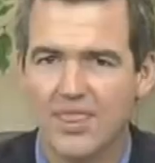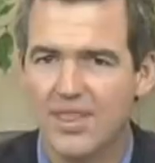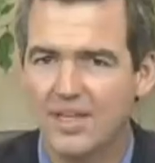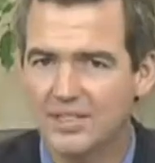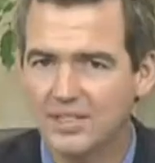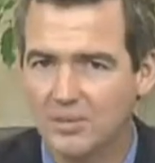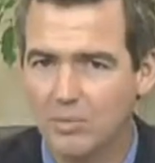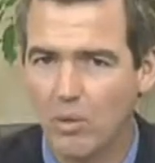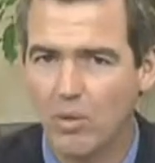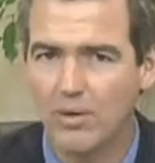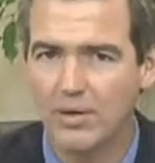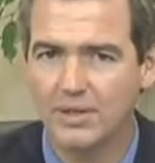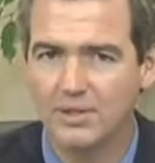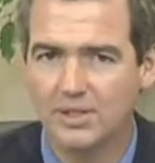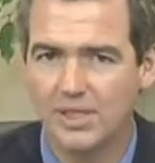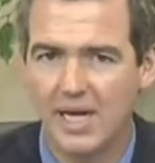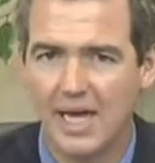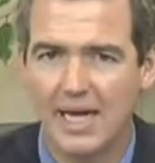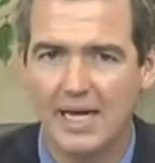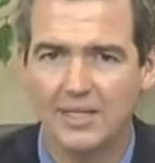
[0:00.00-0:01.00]
This
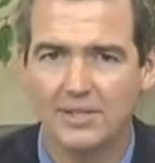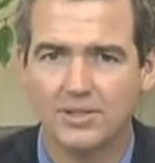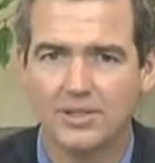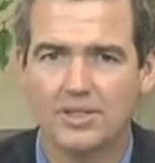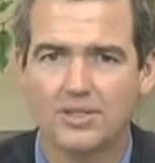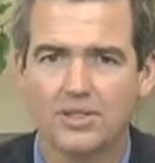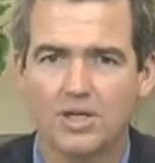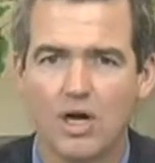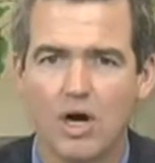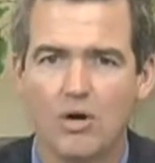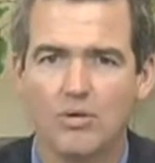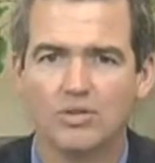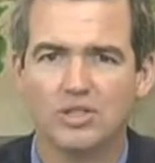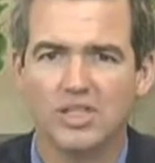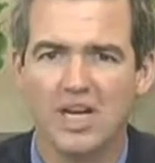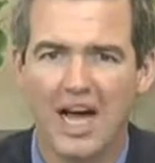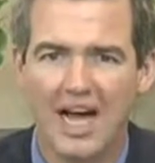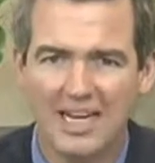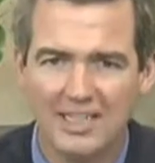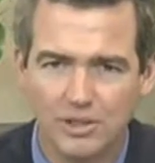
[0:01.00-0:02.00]
morning's guest has
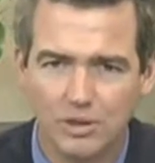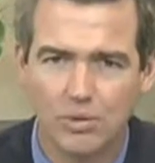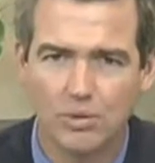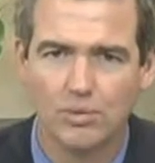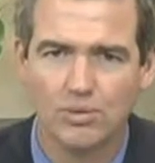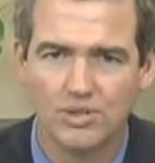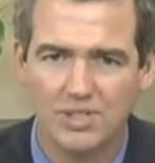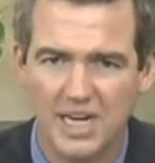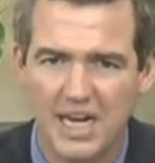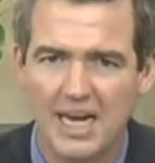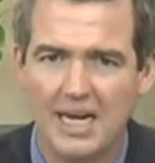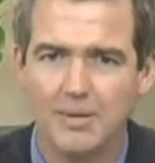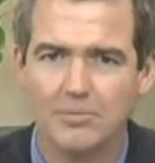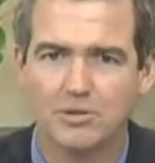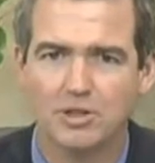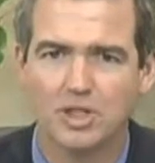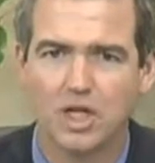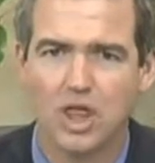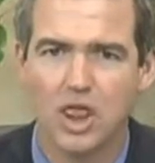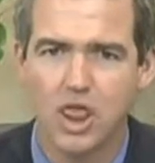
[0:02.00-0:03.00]
coached high school
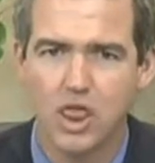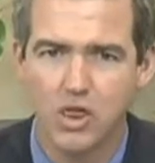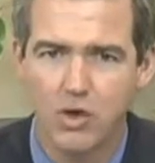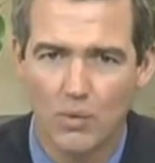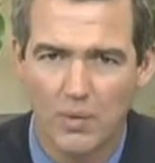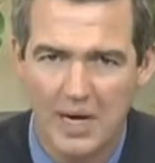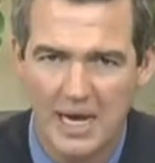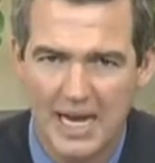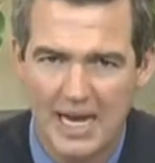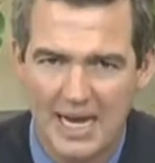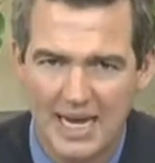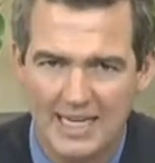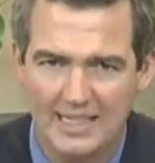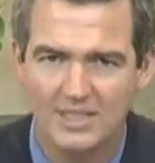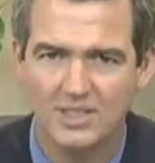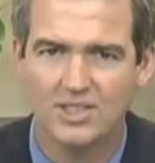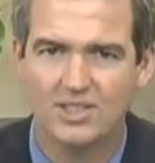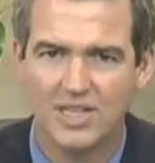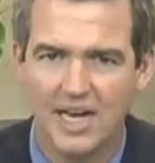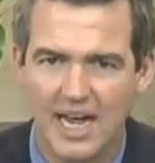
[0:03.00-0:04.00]
teams to
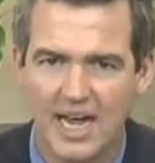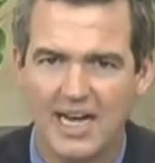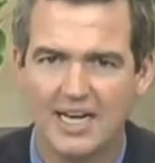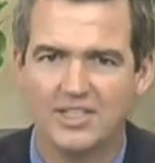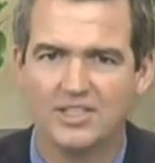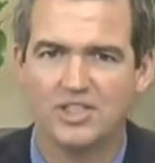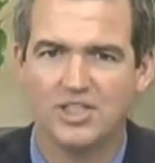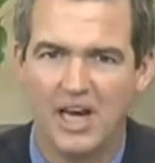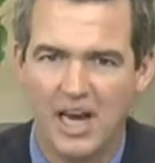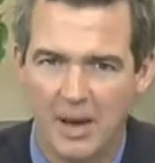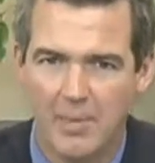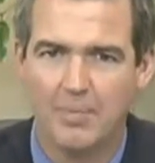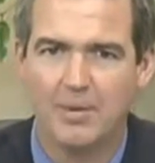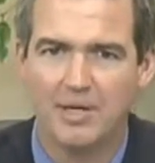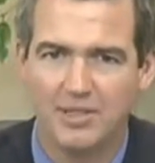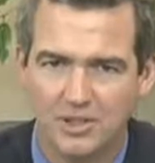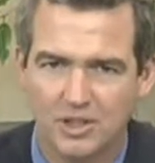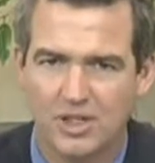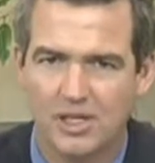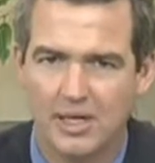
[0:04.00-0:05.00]
3 state
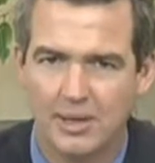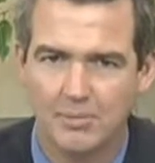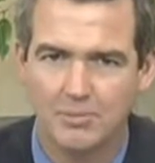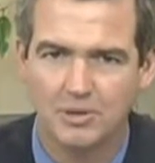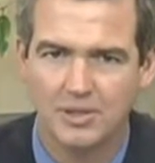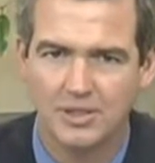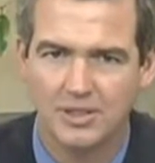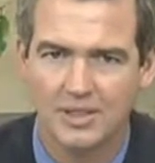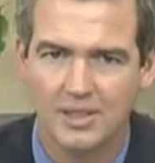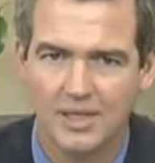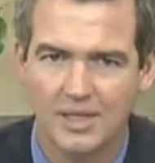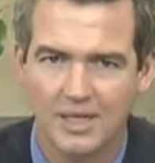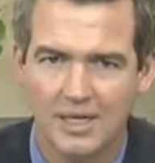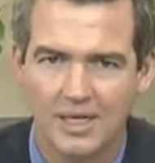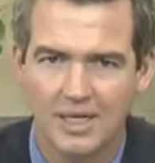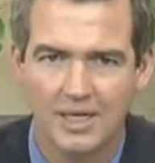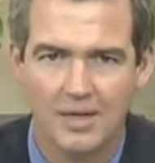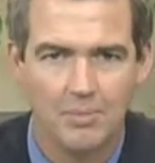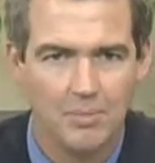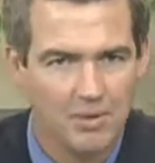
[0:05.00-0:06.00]
championships.
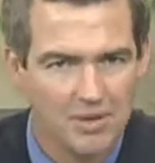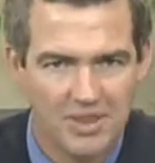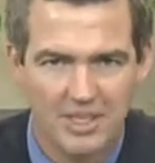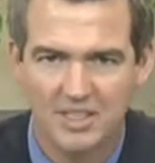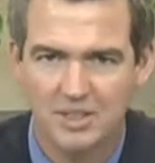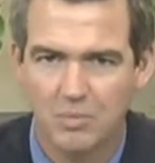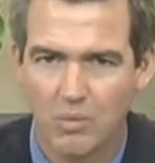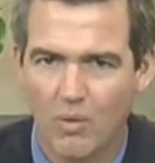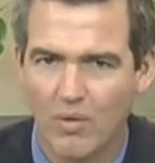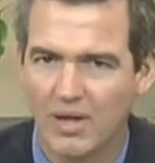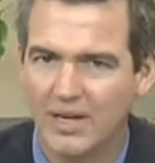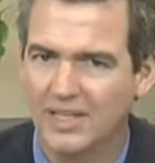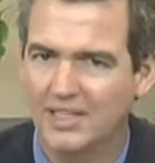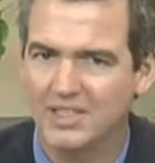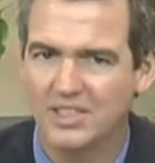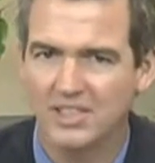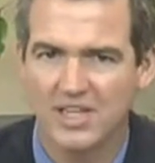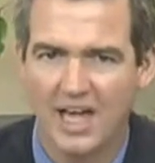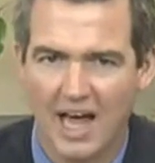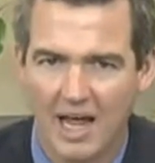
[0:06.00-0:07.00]
But this morning
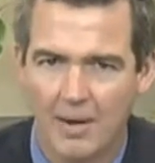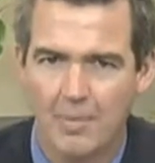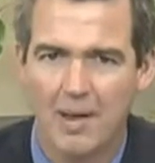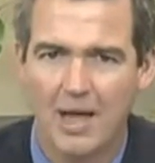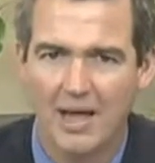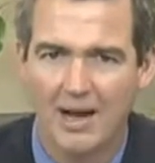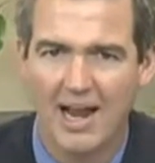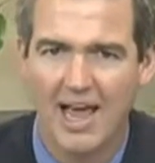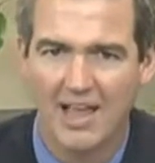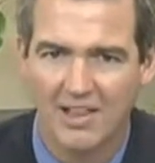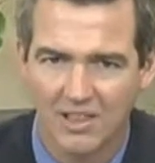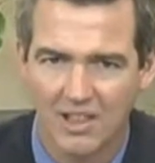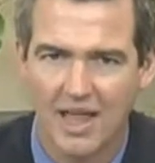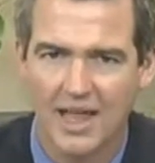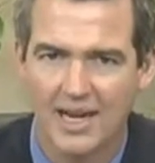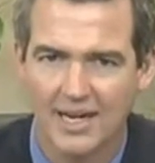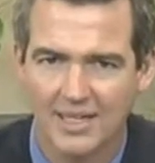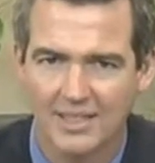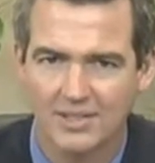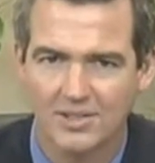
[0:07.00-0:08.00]
it's not about
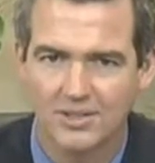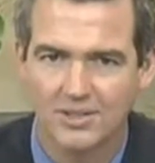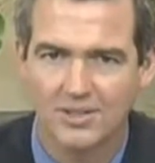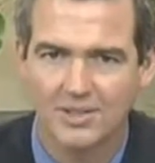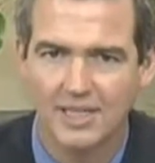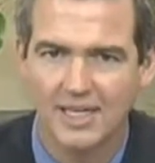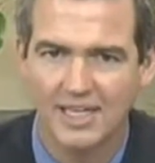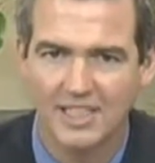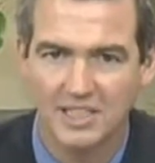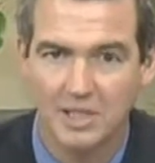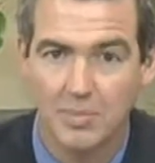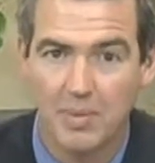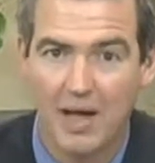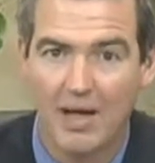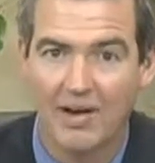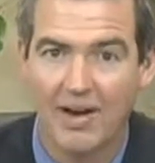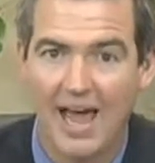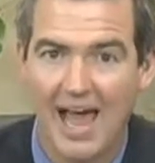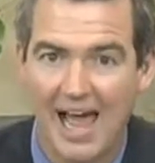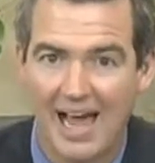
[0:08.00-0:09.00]
athletics, it's
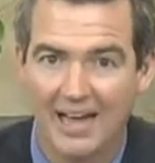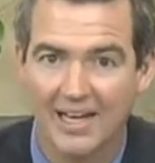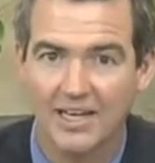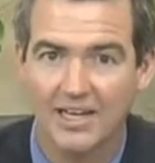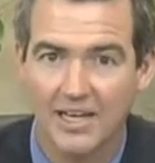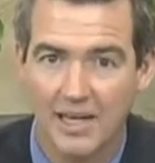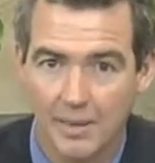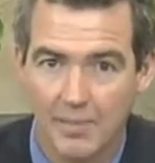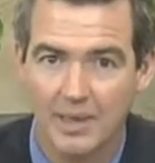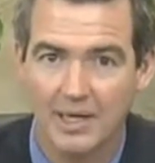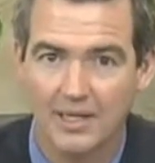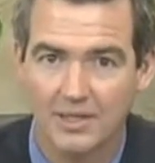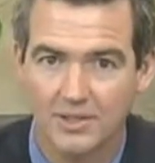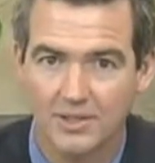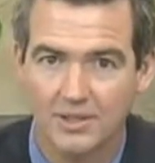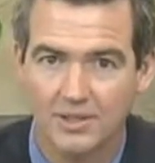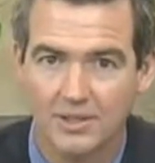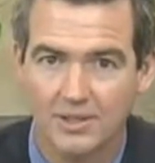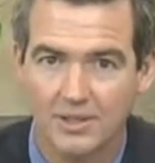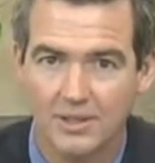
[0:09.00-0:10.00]
about
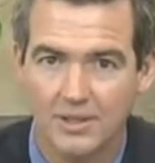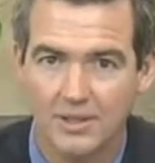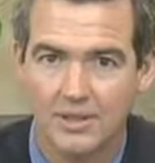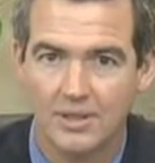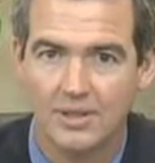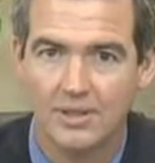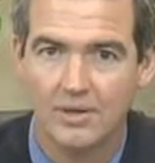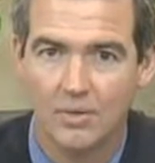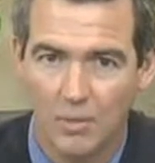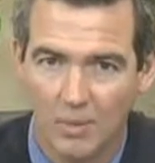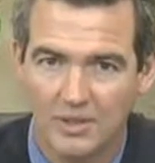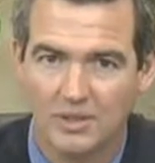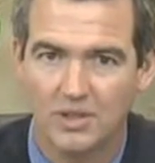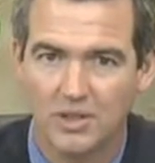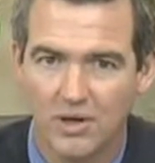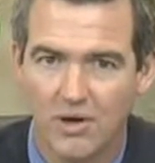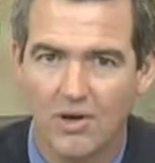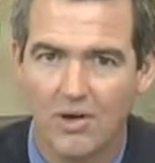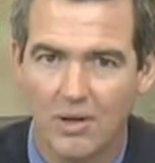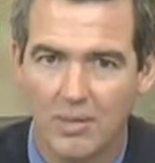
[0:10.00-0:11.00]
academics.
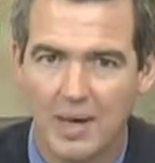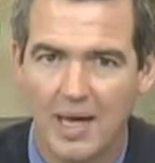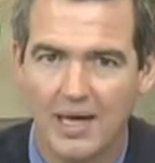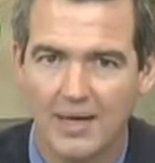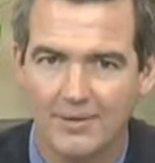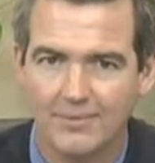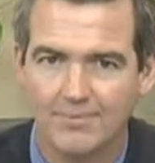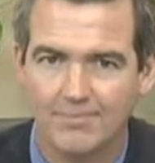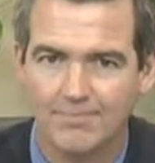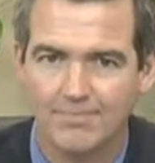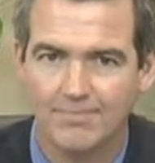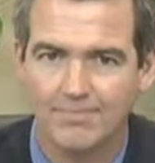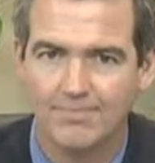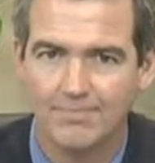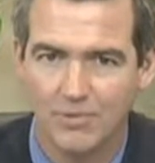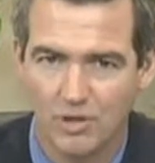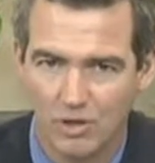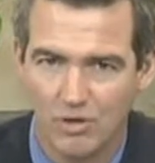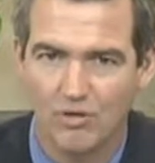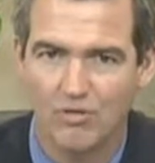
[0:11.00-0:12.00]
What's it all about?
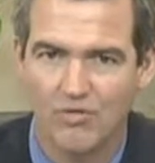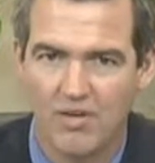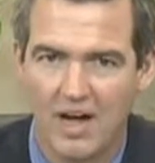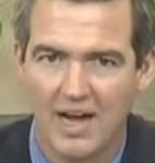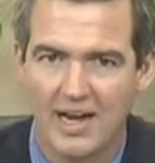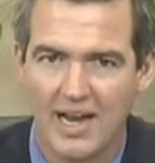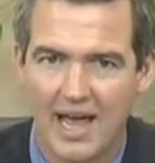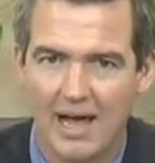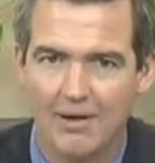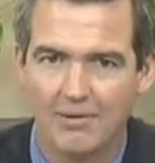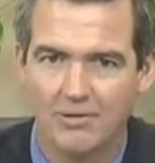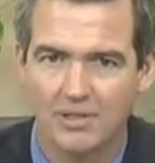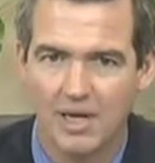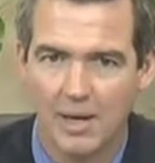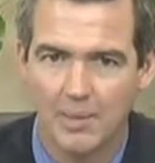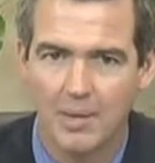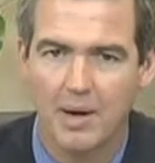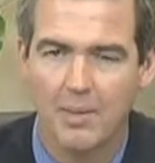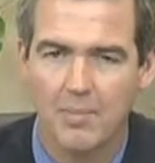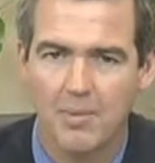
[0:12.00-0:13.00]
You'll find out
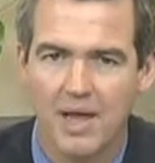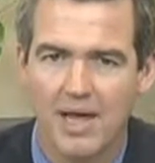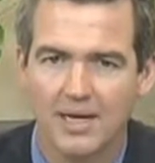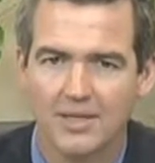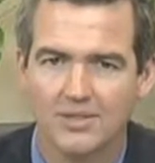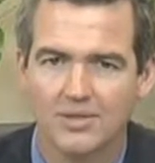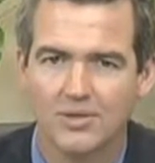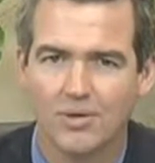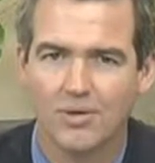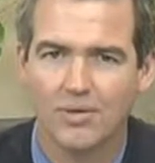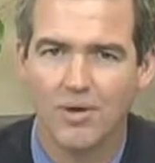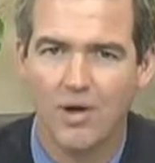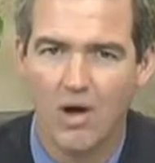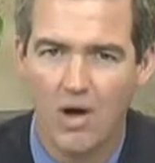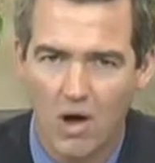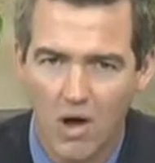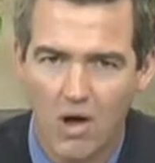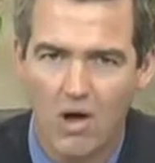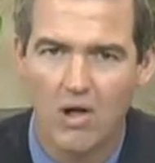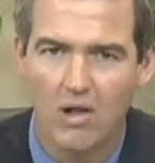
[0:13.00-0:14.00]
coming up next on
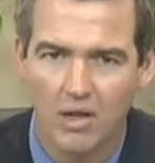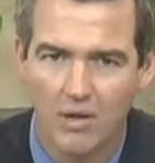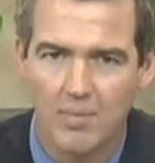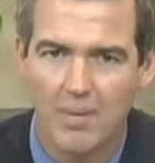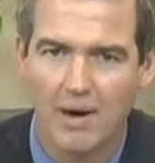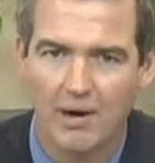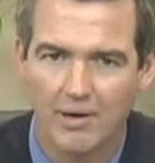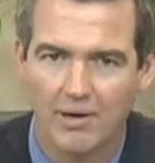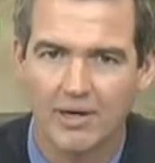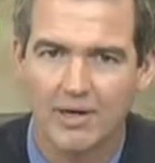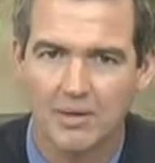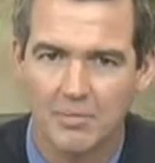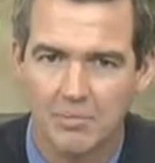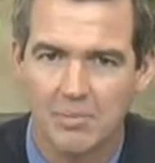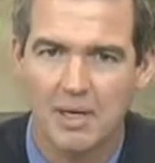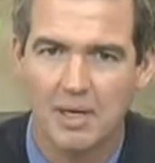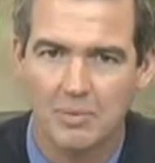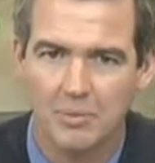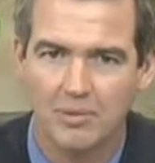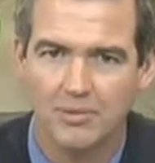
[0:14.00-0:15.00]
All American
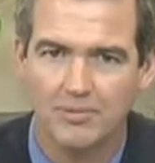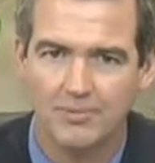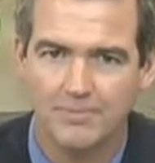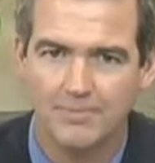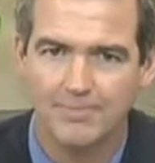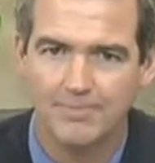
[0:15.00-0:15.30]
People.